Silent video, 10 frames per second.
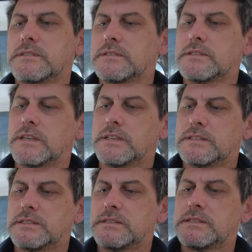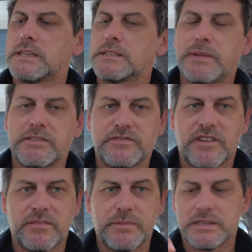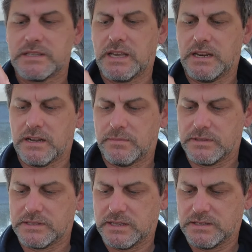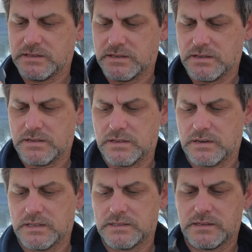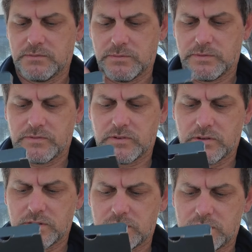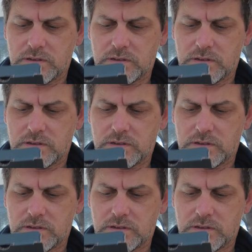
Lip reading: So yeah, it takes about 5 minutes to heat it up, it says. Let's see what we've got.